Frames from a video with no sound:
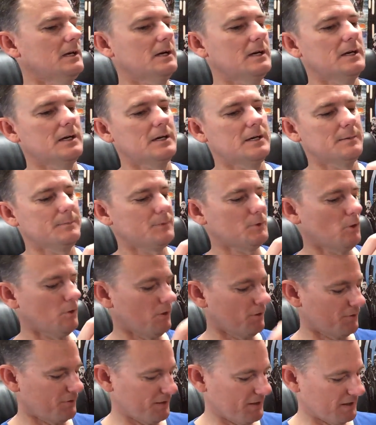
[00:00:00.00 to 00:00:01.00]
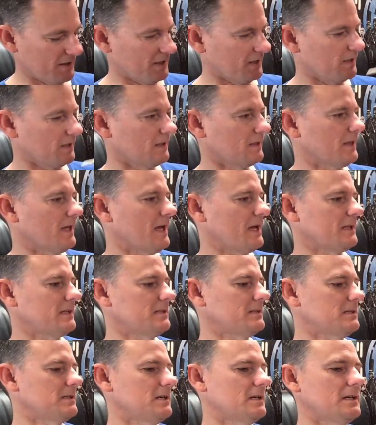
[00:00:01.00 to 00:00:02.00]
Kind of thinking
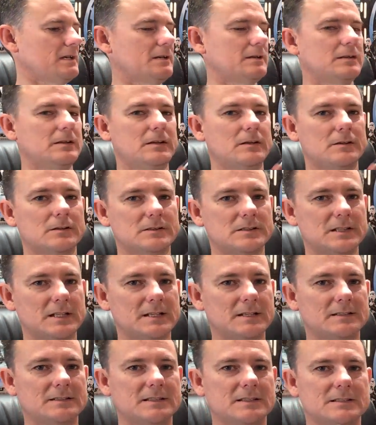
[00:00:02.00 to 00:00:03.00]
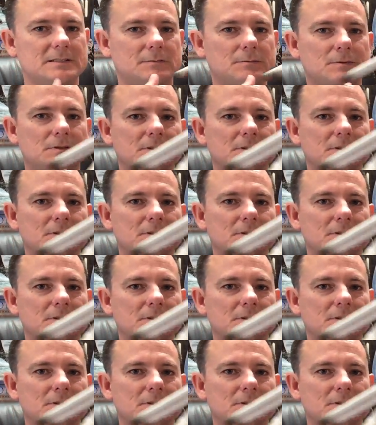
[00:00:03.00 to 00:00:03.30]
that seeing as this